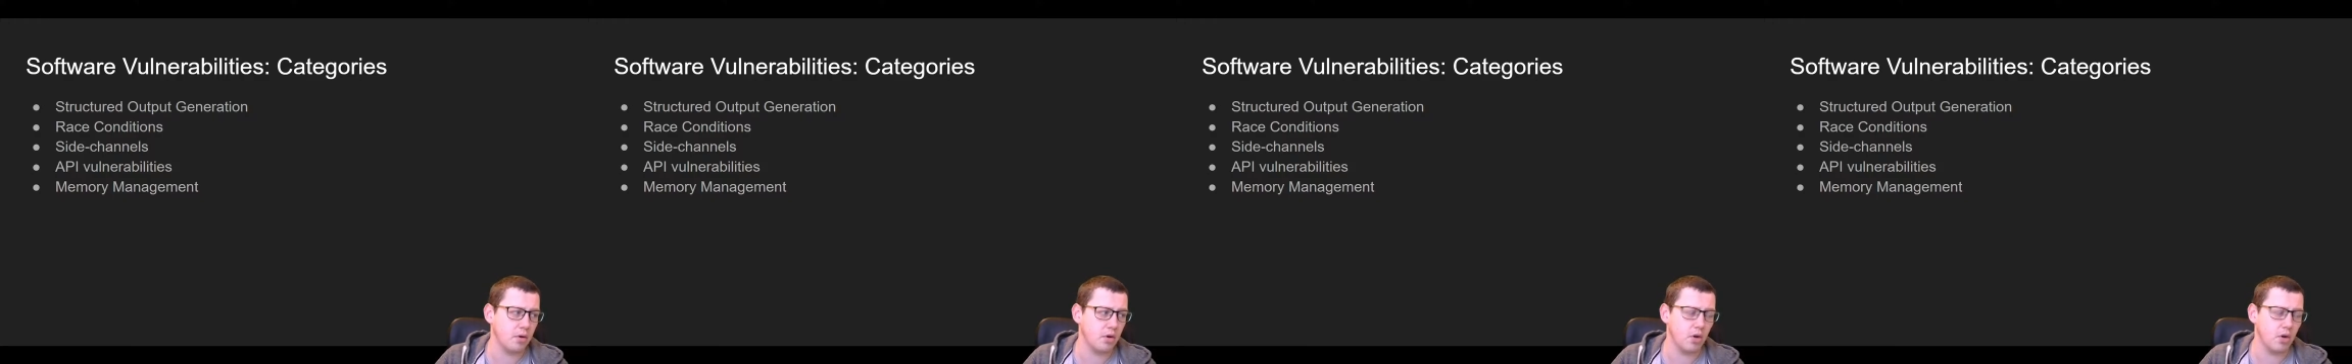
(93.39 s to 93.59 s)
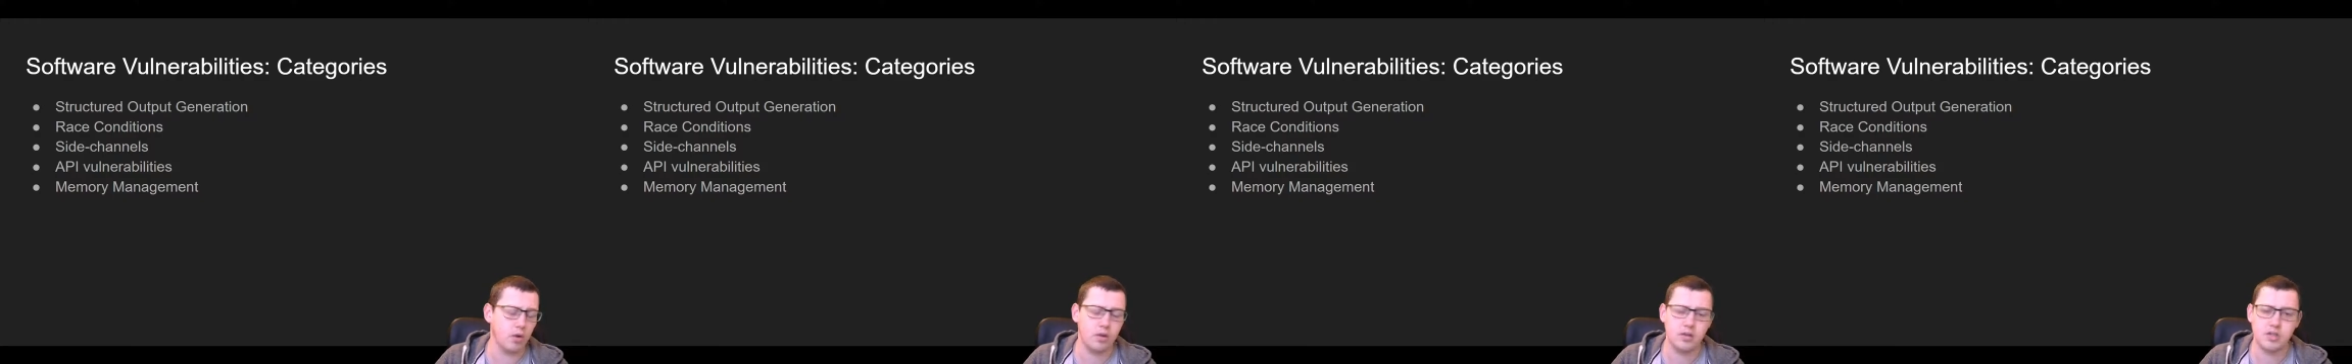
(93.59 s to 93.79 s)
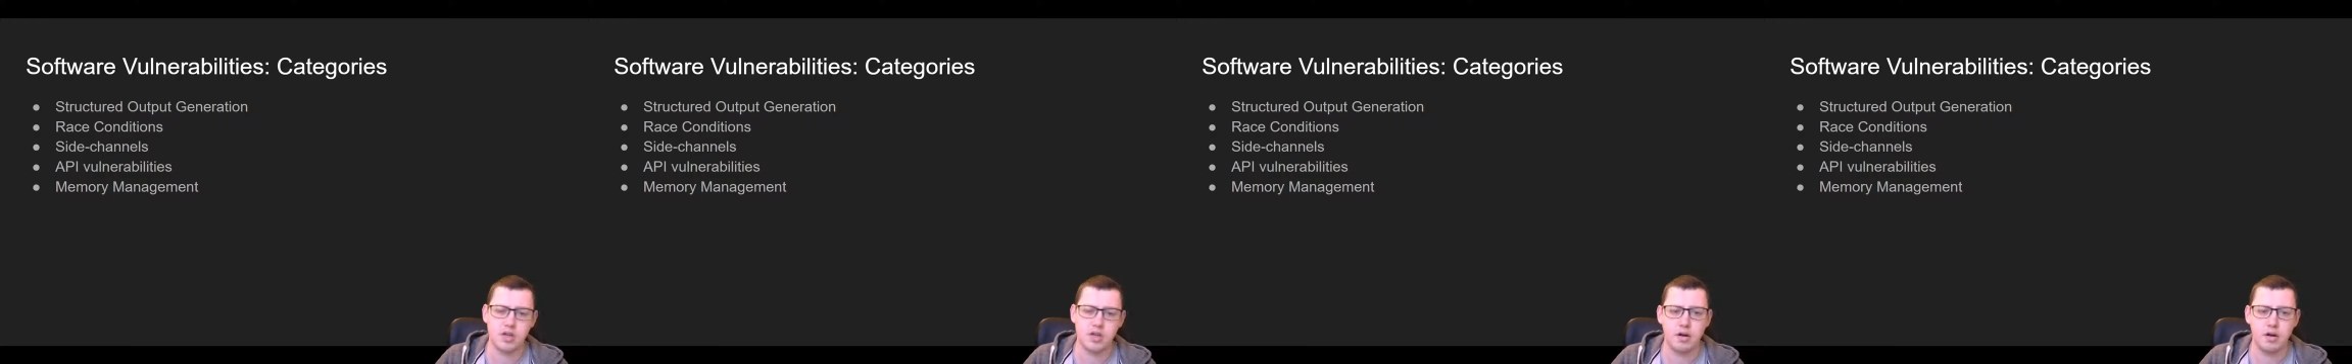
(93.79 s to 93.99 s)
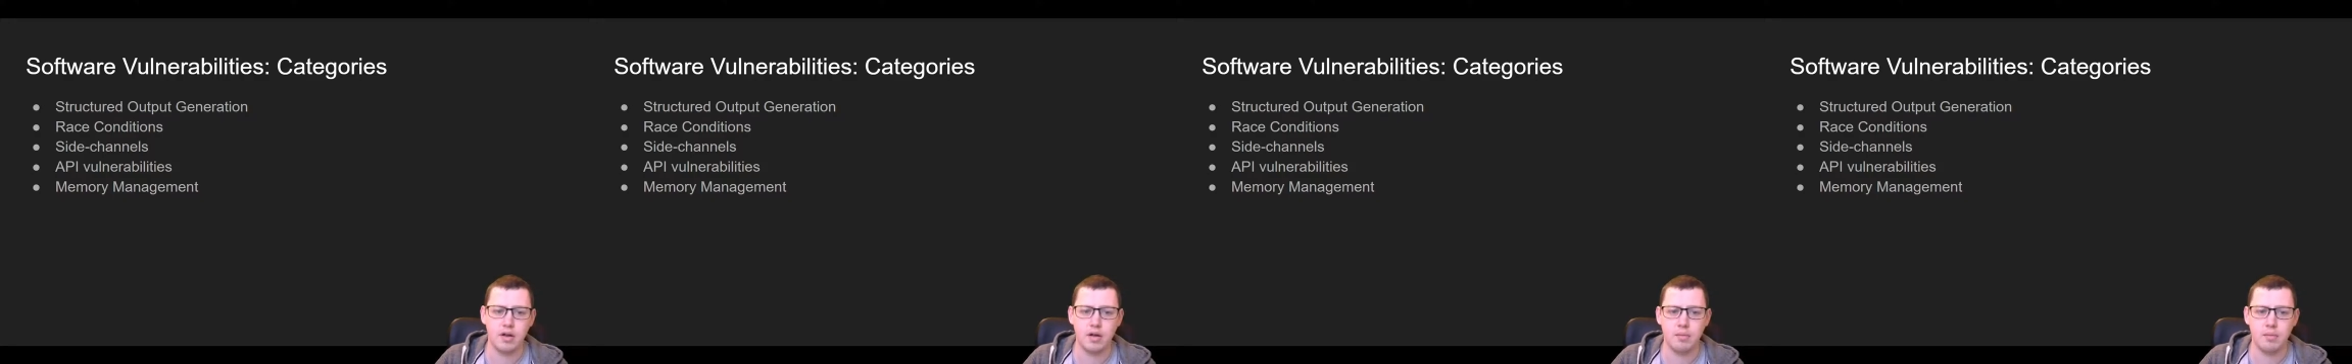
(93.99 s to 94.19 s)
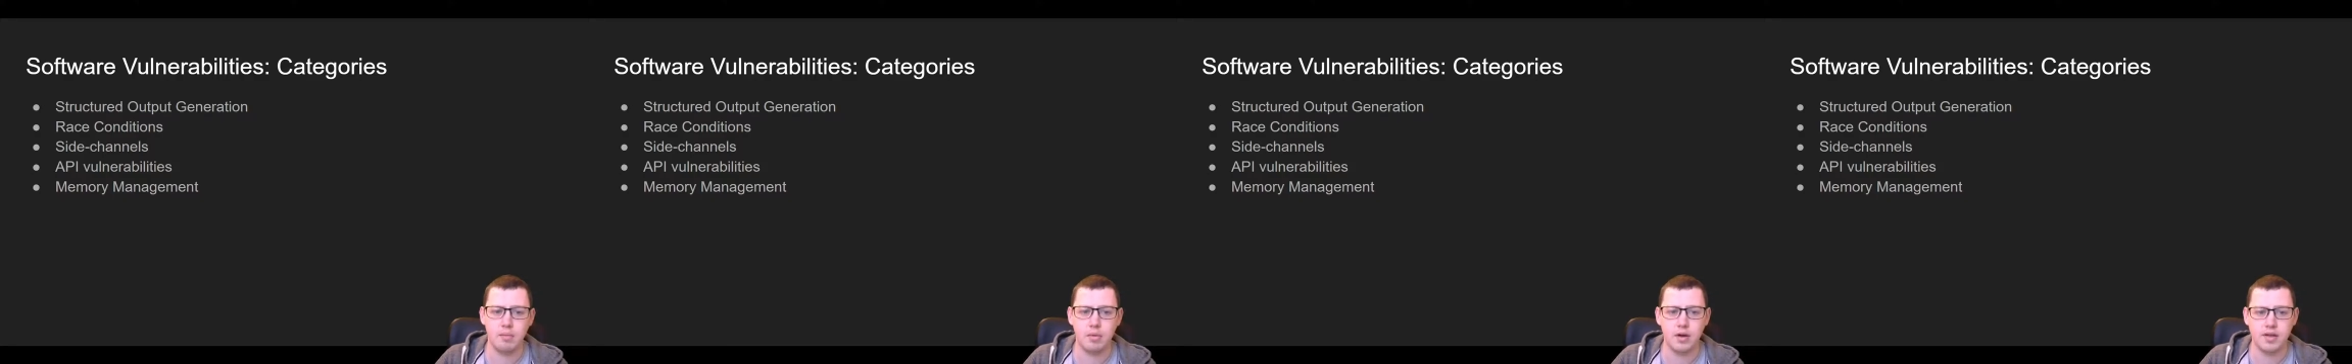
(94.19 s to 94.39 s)
knowledge
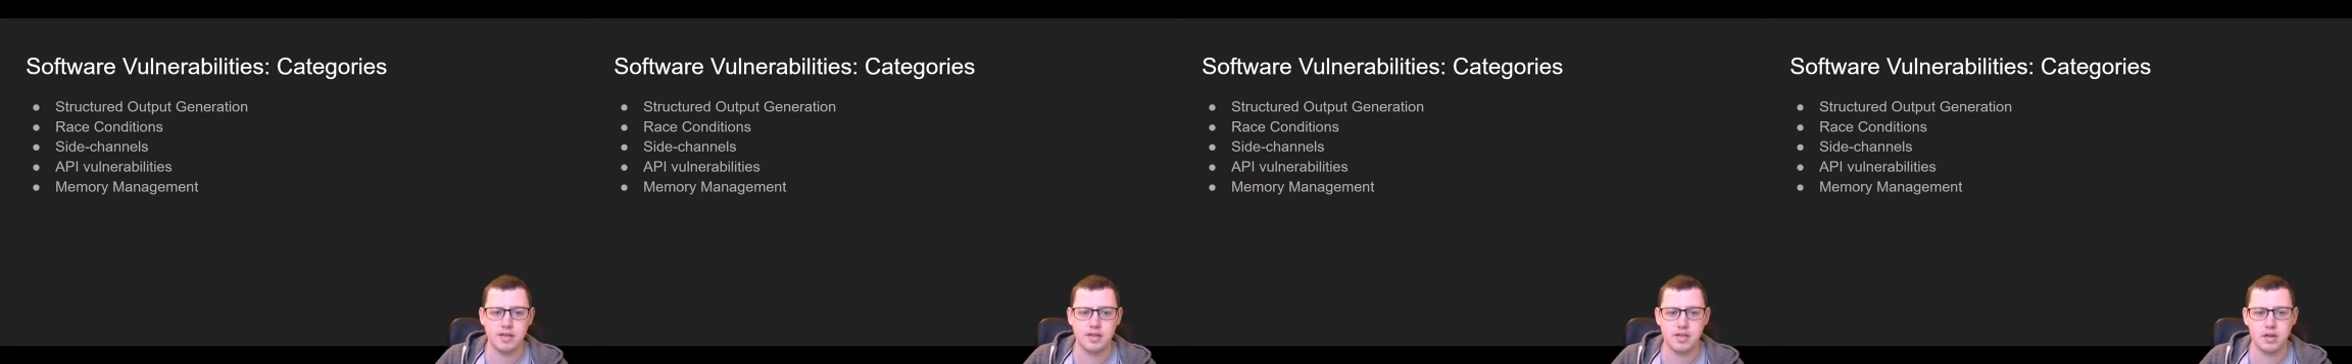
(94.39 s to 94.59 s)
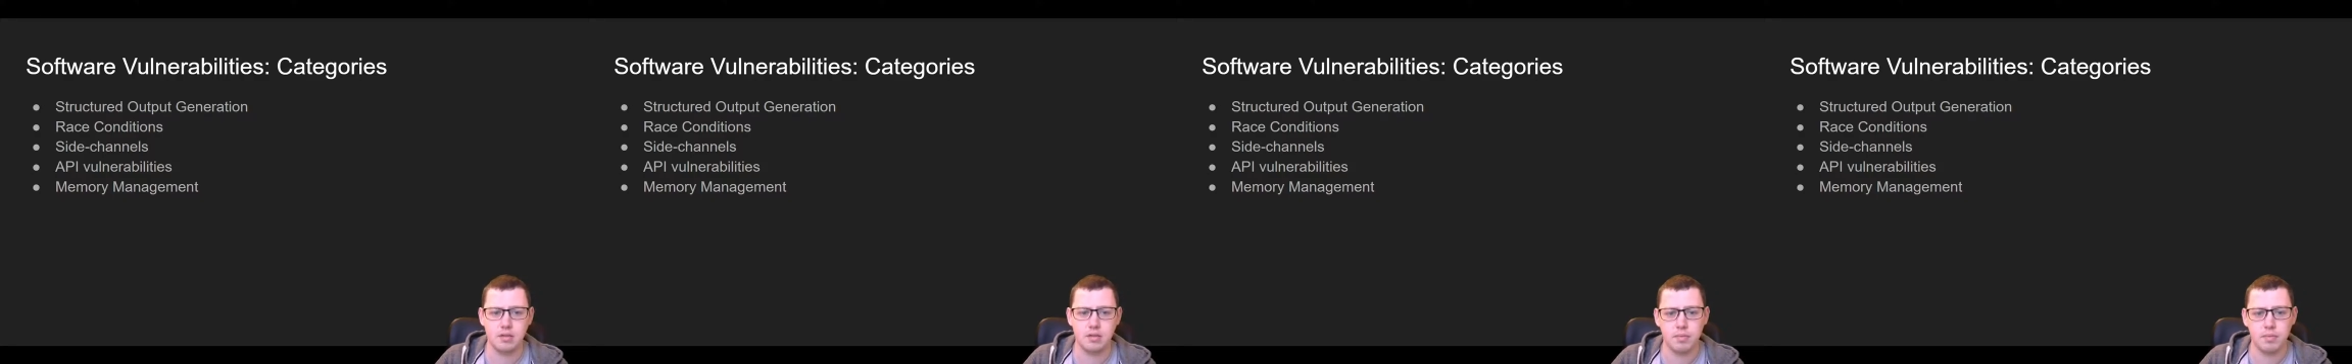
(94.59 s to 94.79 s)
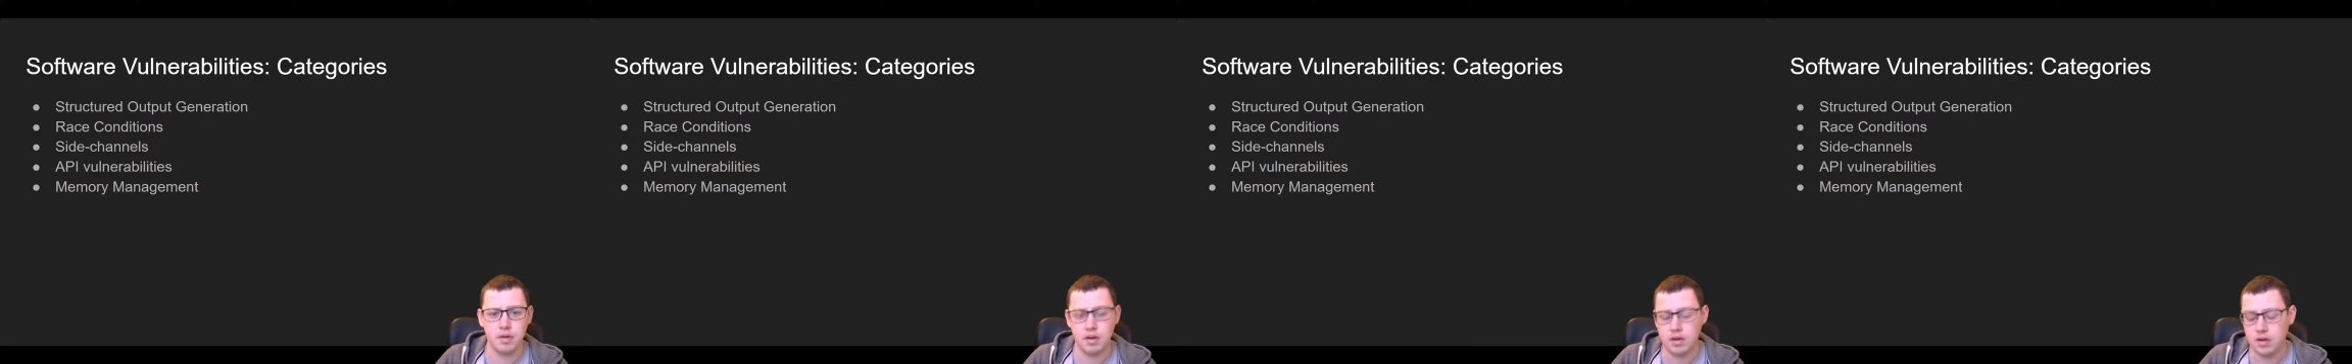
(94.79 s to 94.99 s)
area breaks it up.